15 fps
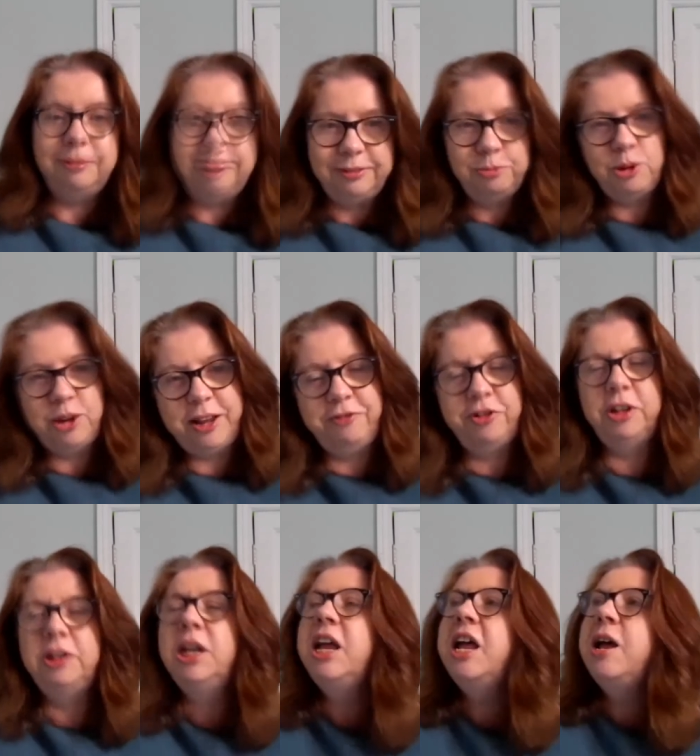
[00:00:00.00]
whatever.
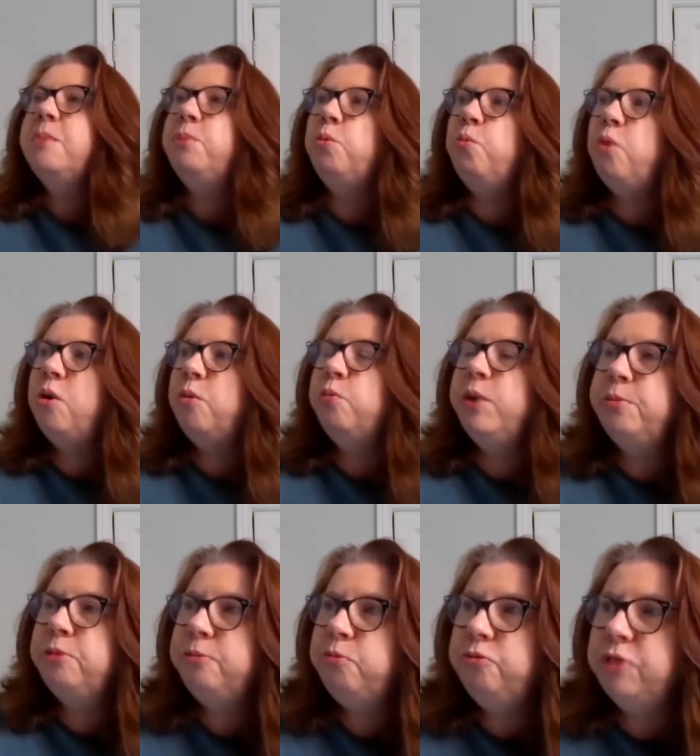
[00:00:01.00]
But what we were
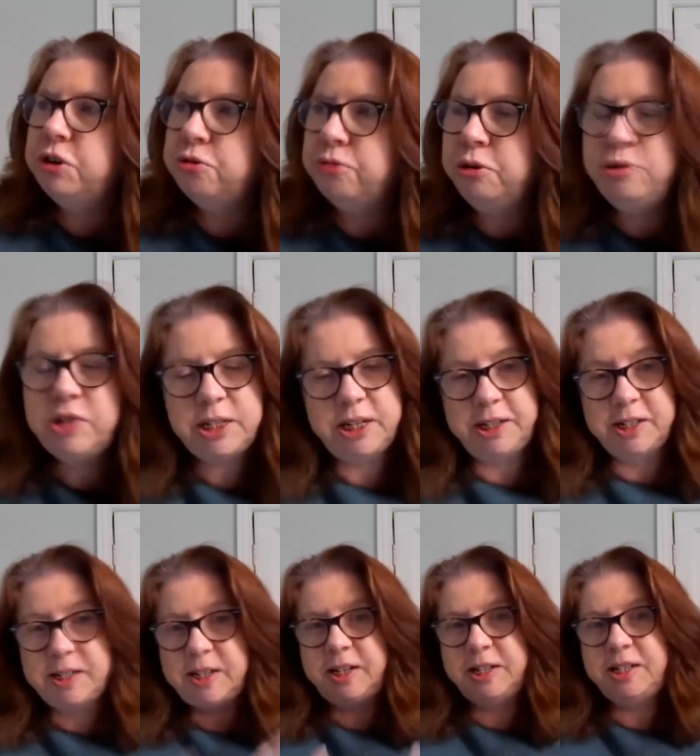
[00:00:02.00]
recruiting a
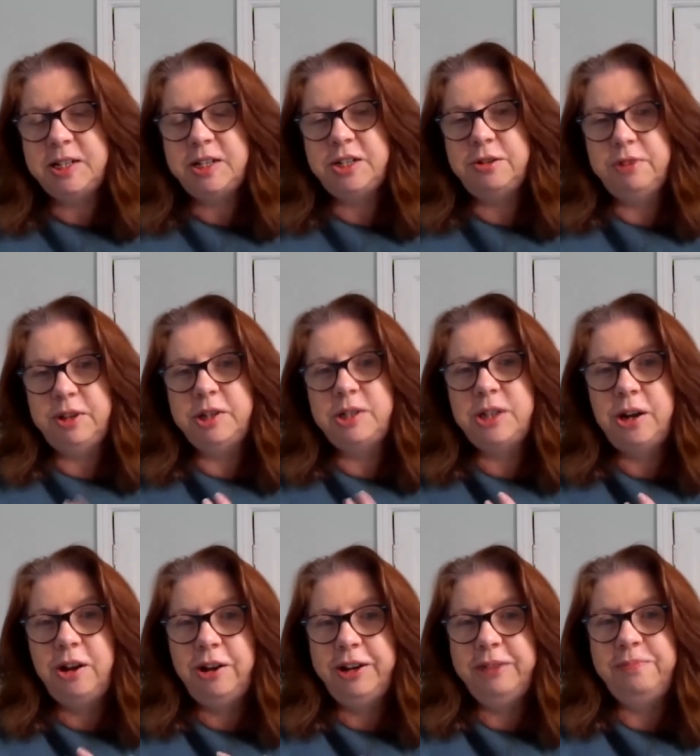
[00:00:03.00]
solicitor at the
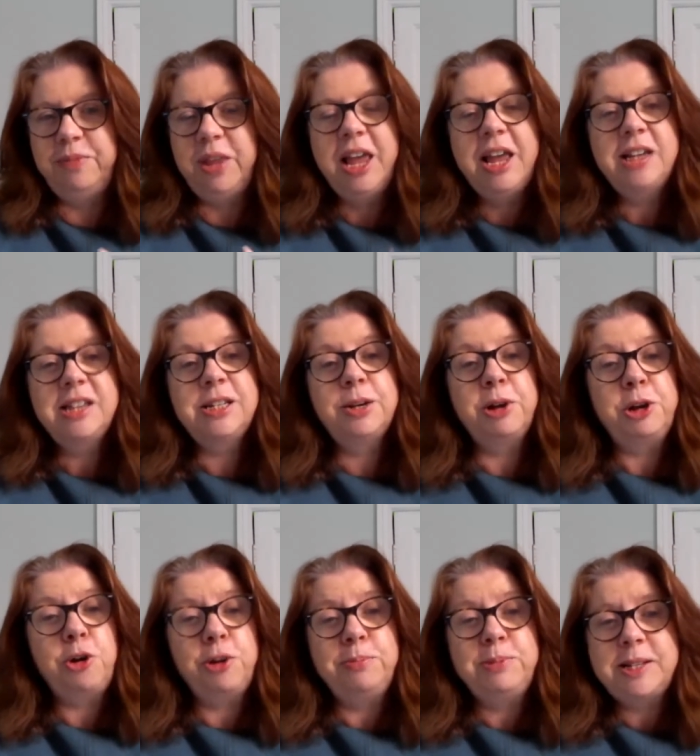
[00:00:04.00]
time. So I
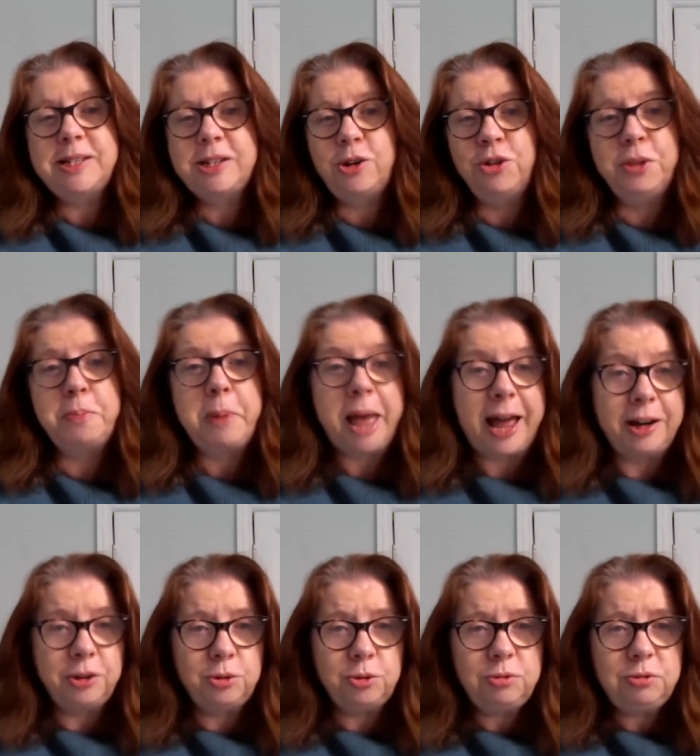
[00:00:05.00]
got him to sit on the
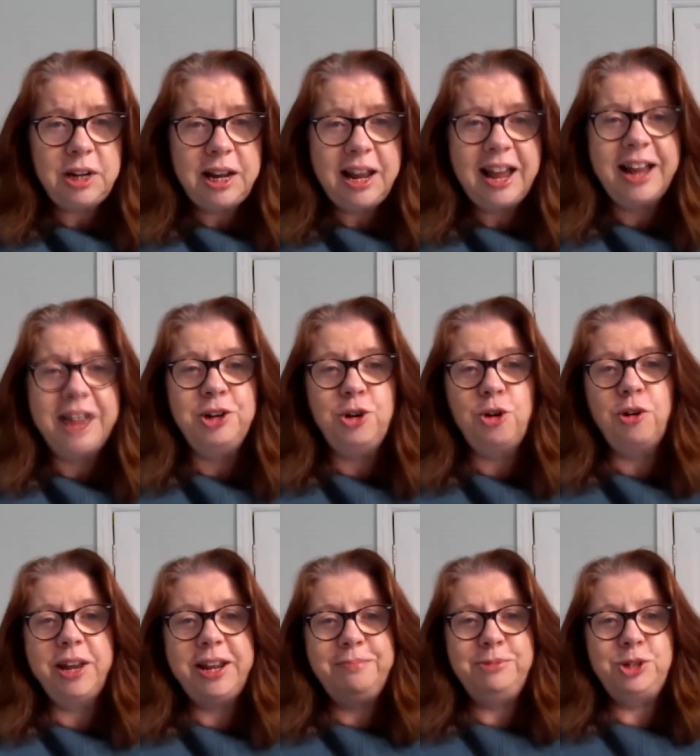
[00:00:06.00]
panel and got
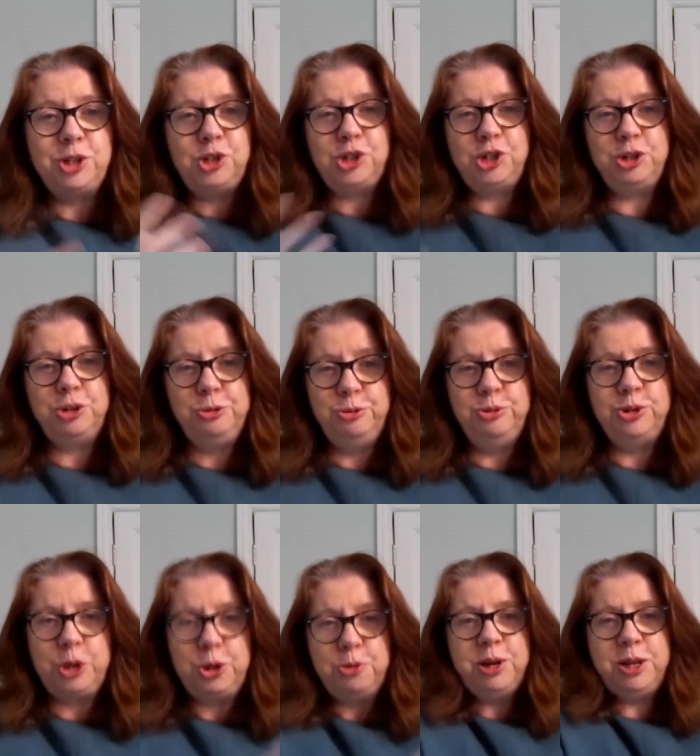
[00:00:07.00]
him to choose
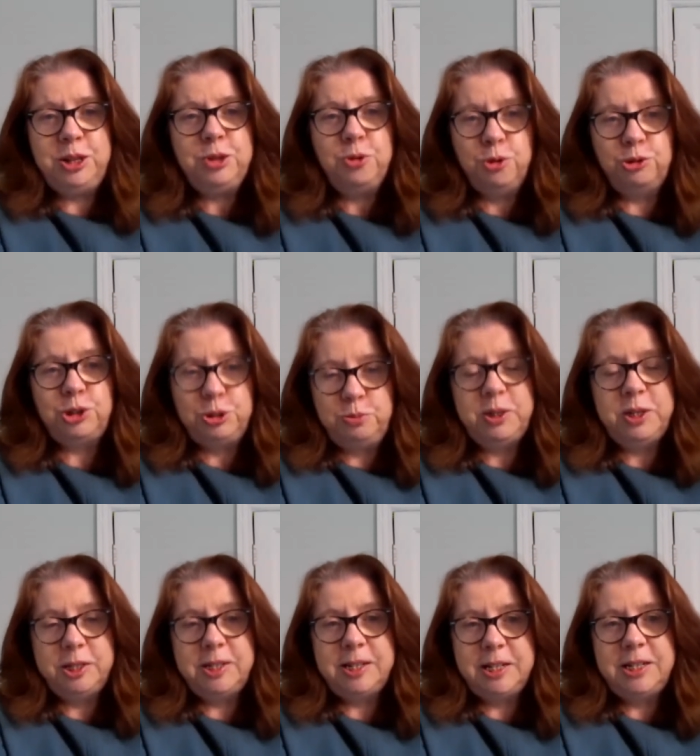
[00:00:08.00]
who he thought should be
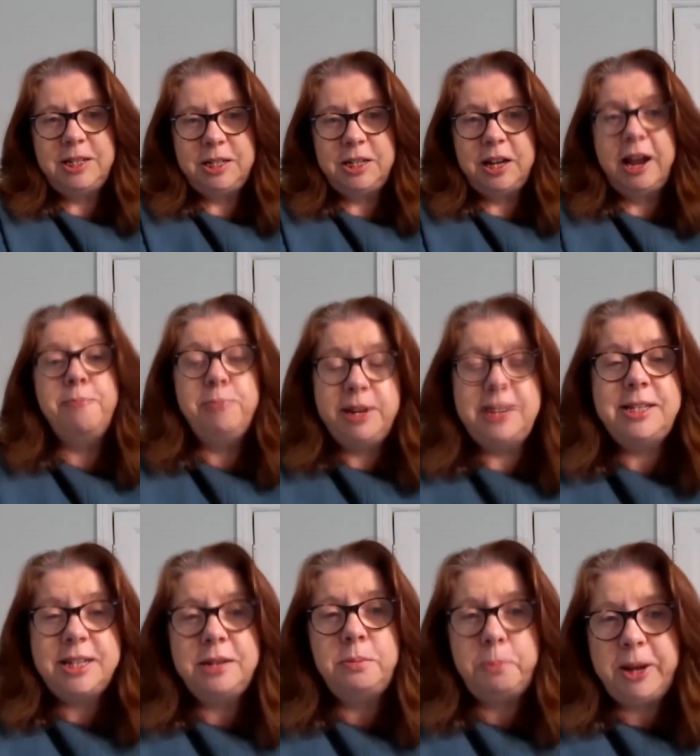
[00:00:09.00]
the solicitor. And we
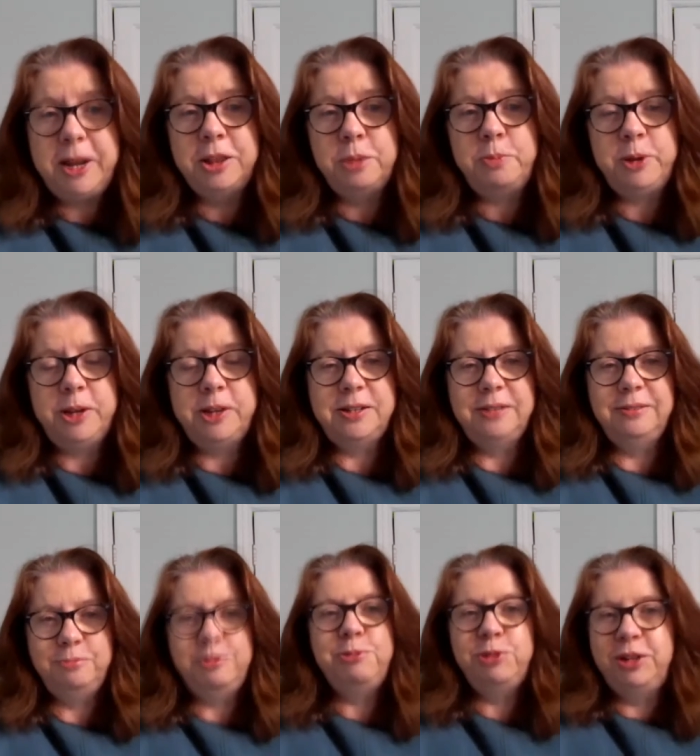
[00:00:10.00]
did pick the
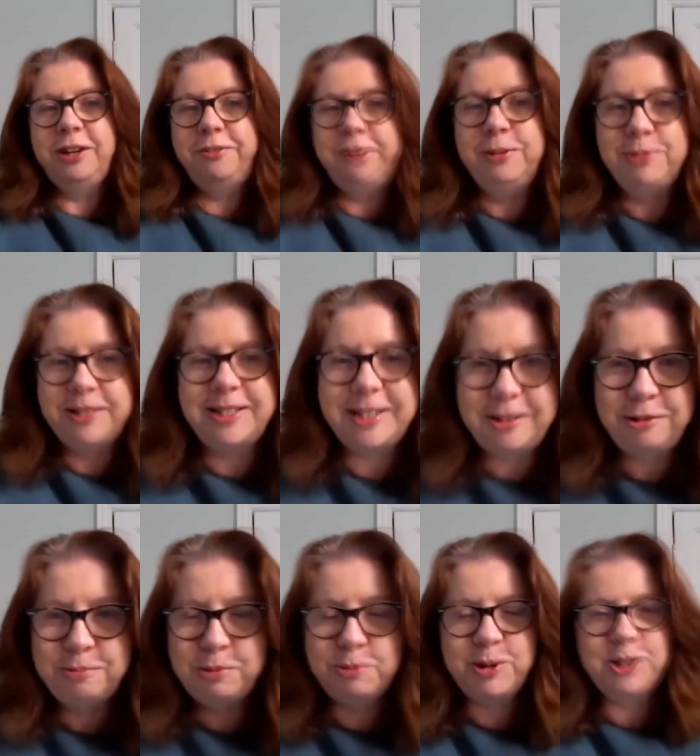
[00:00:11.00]
person. We wouldn't if it was a
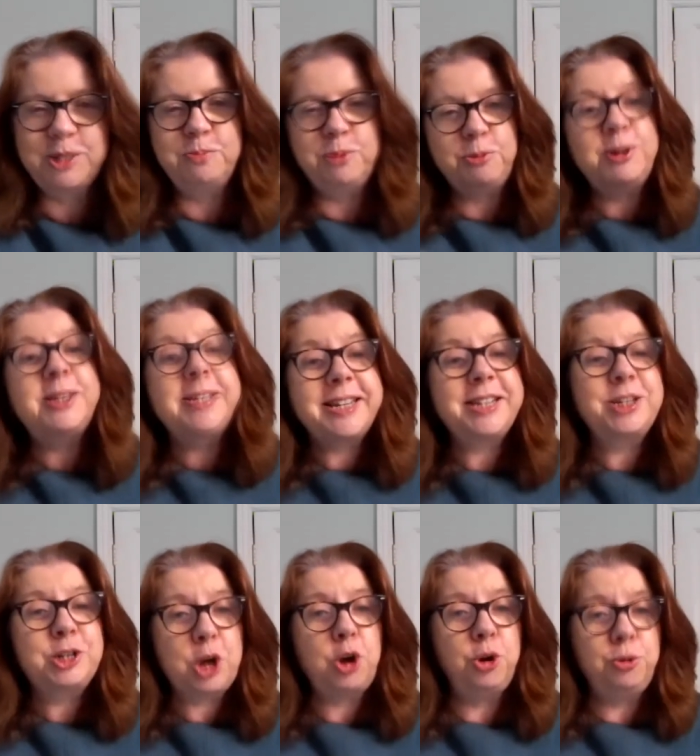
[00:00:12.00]
terrible person, but we did
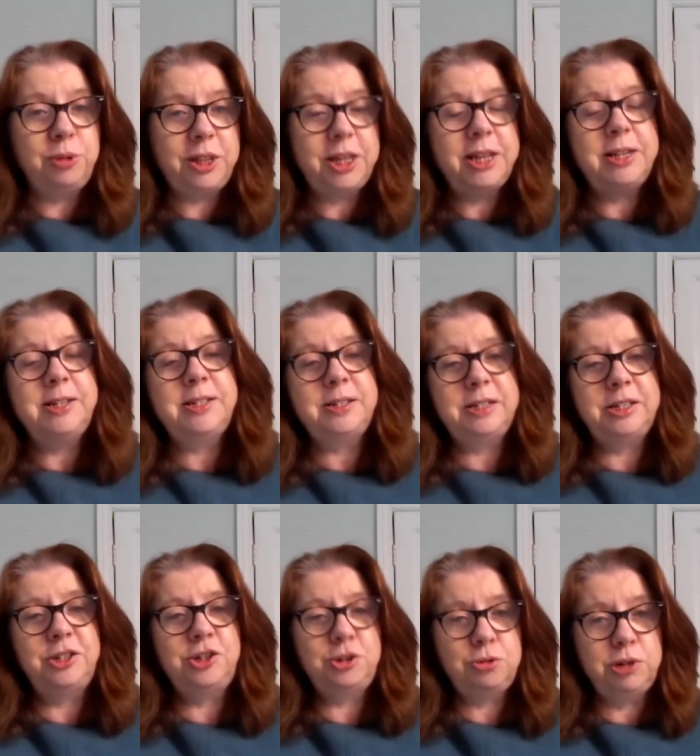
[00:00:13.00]
go with his
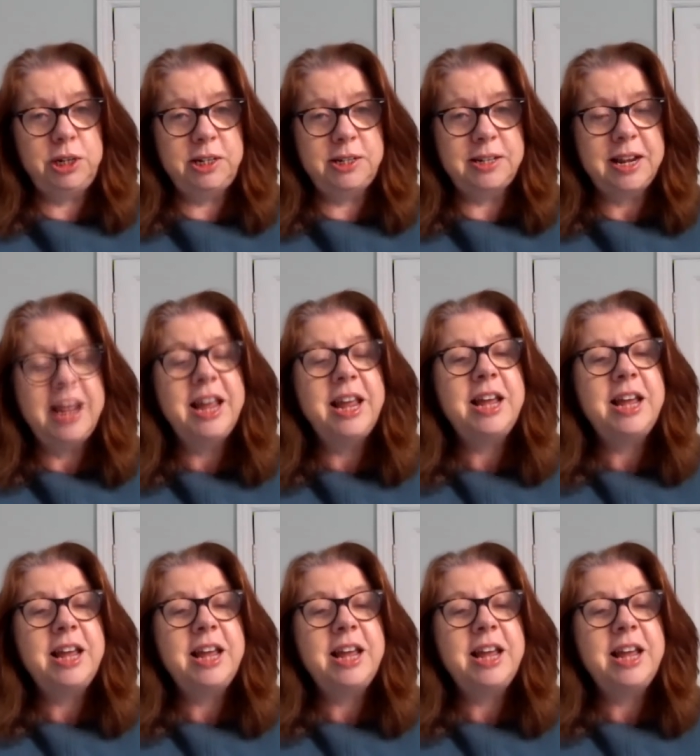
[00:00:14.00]
choice.